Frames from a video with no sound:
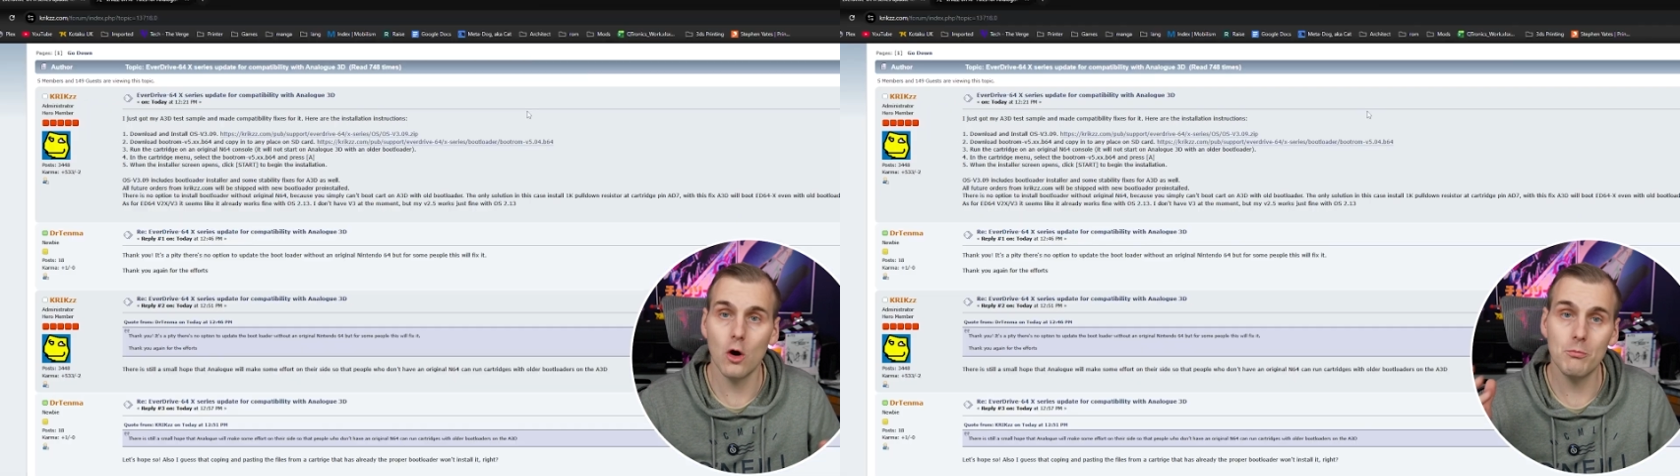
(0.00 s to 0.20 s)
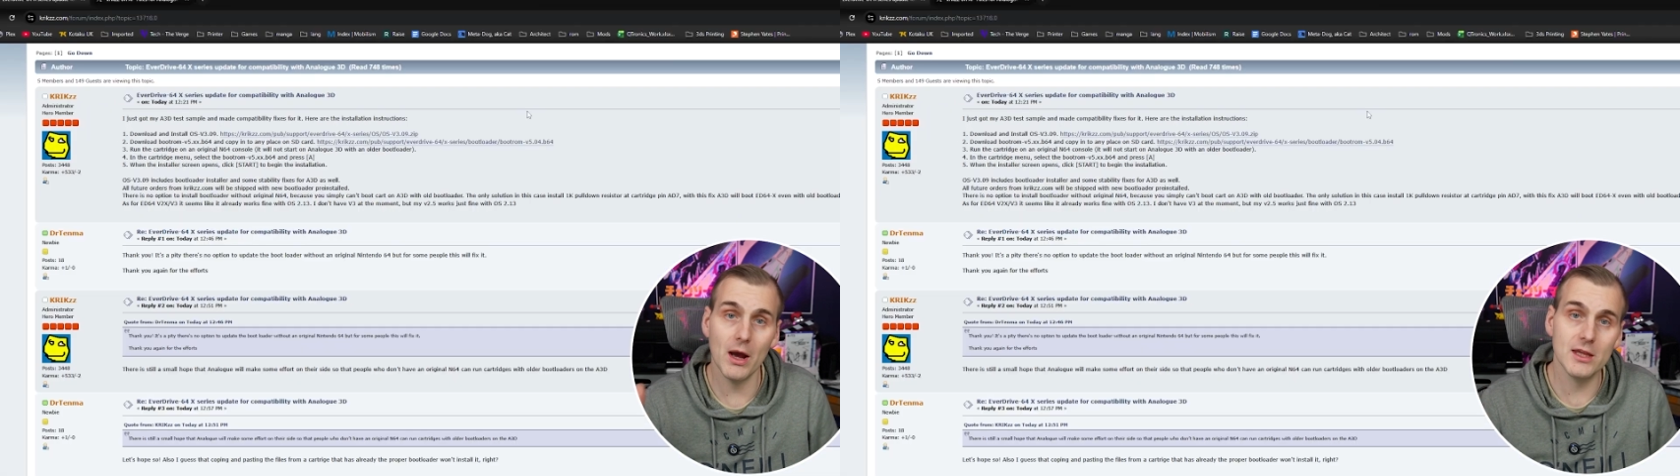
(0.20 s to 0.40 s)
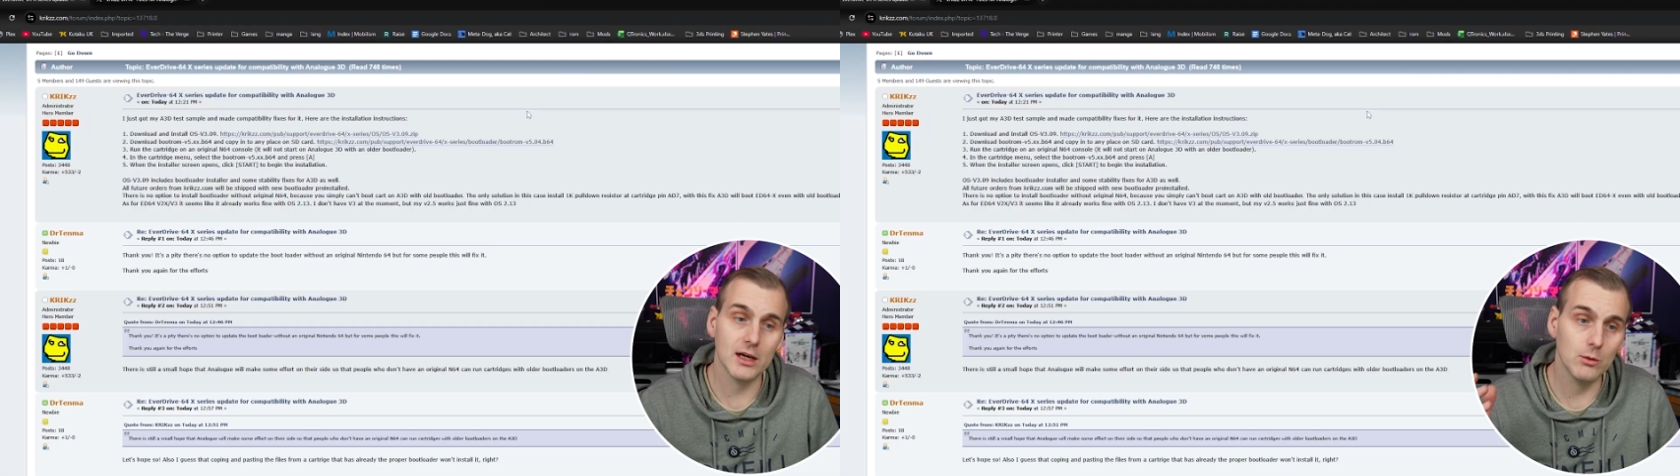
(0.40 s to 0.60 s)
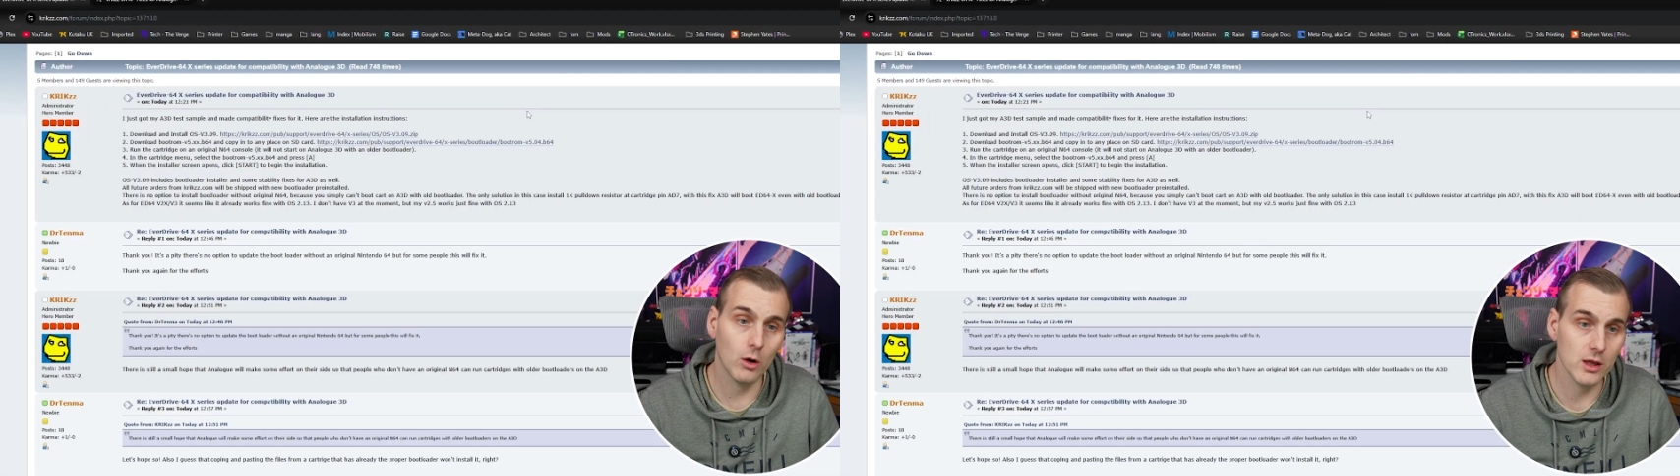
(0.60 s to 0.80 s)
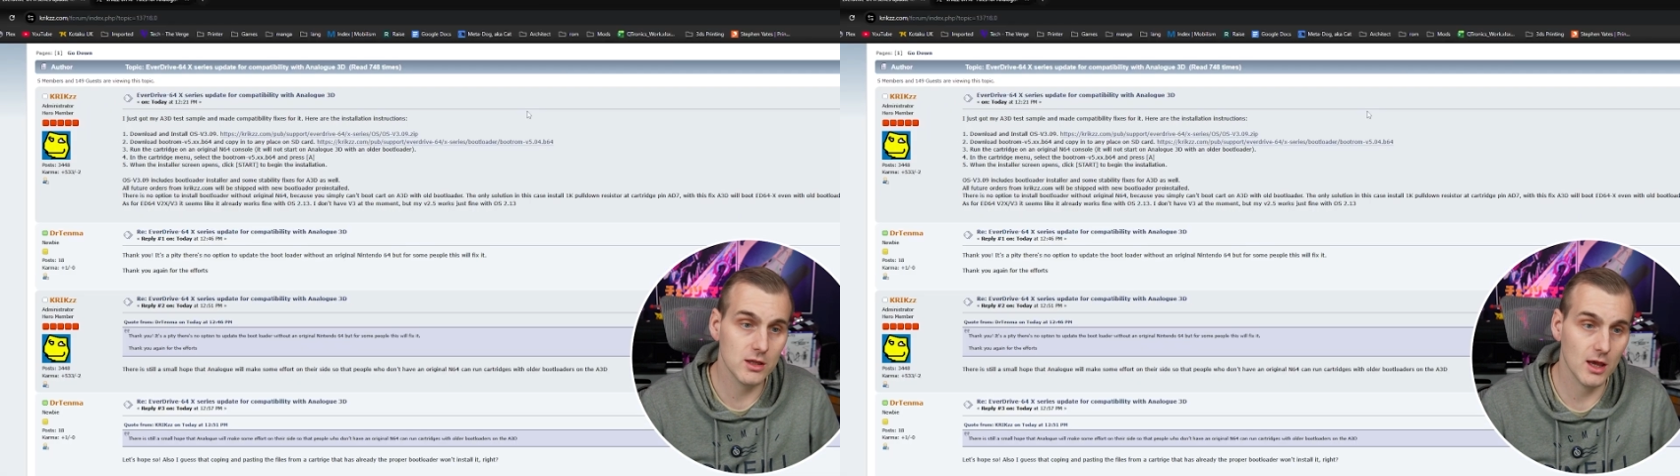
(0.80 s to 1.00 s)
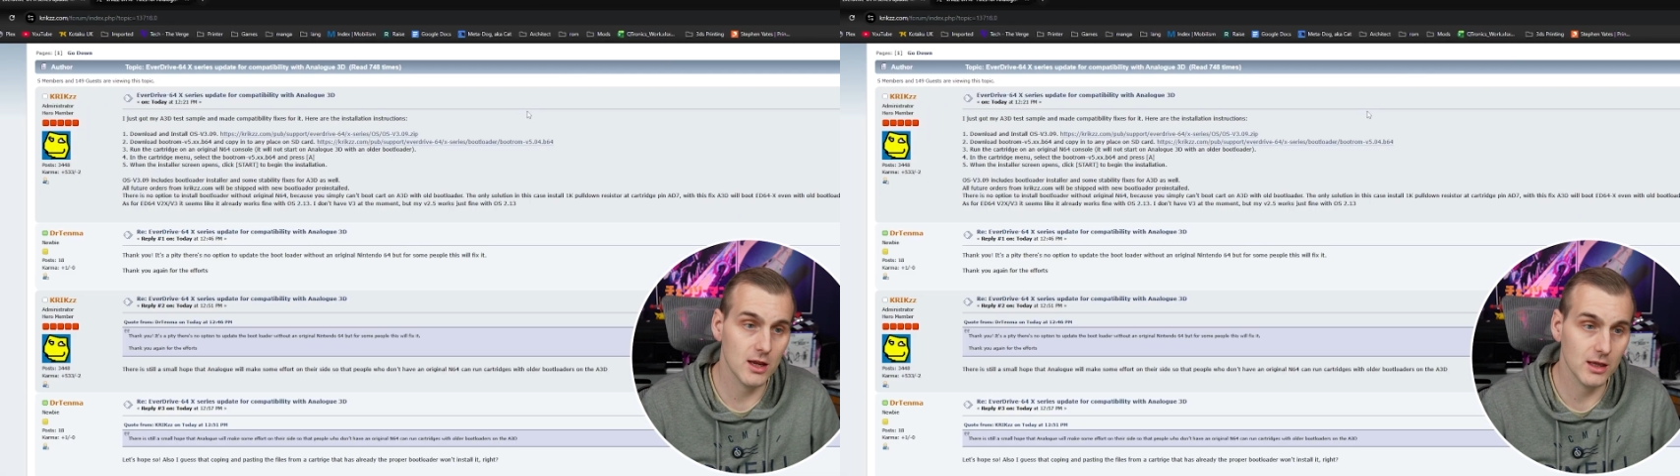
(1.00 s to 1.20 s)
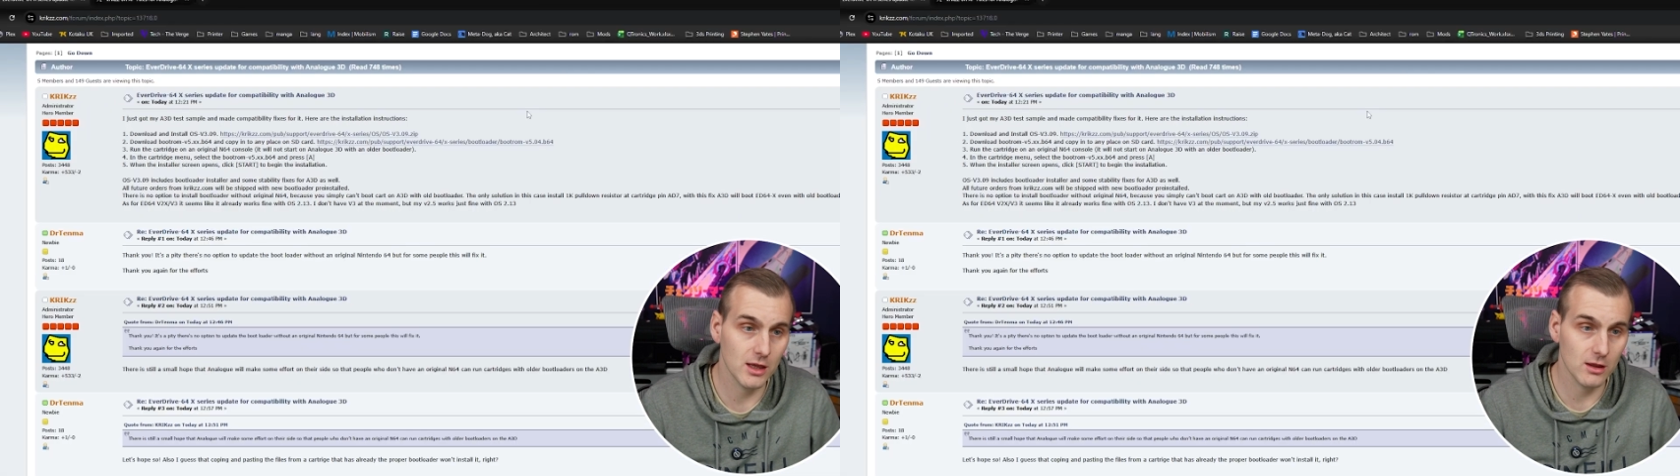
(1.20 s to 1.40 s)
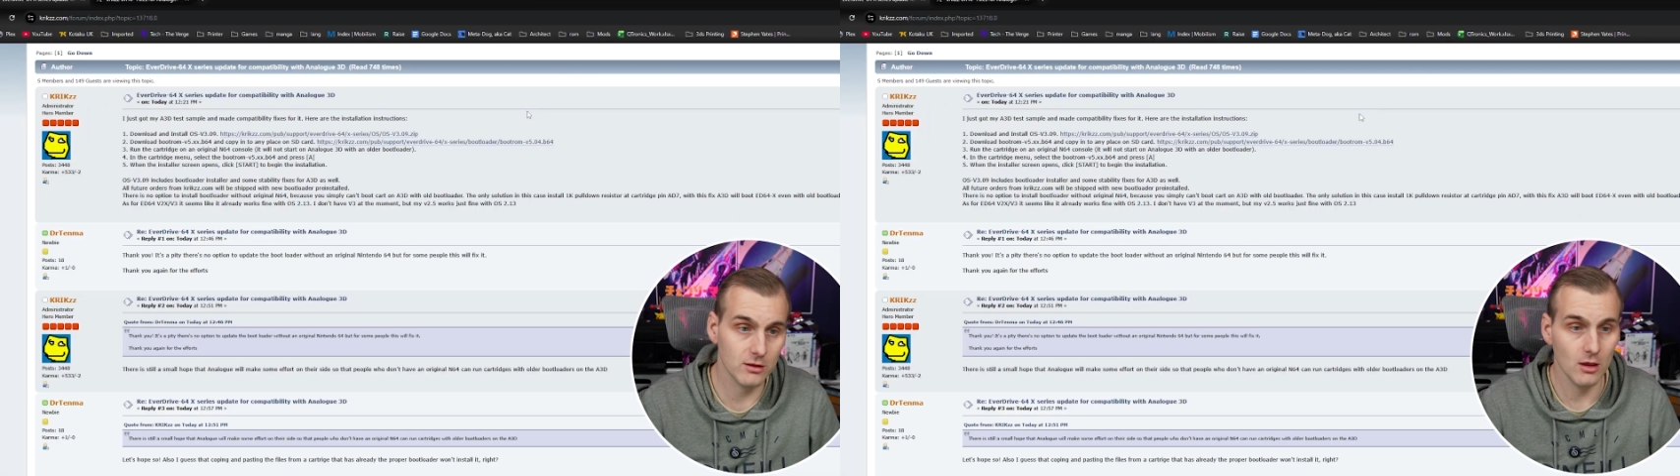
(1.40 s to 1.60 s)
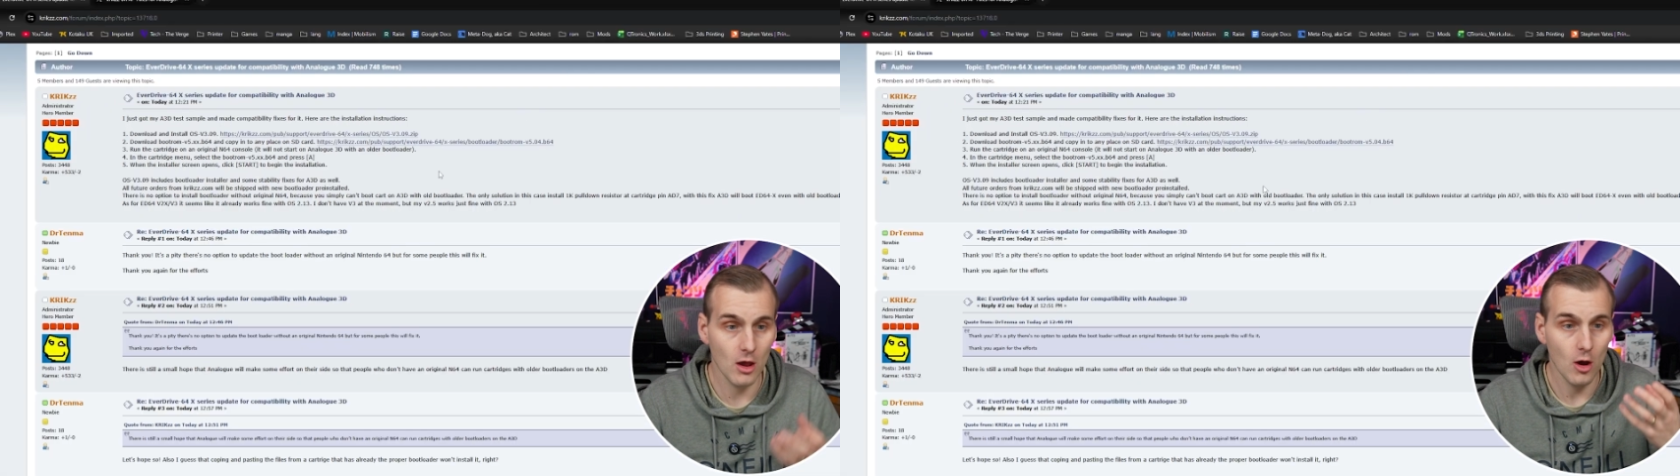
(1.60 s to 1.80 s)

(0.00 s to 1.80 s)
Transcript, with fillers: So basically what he said is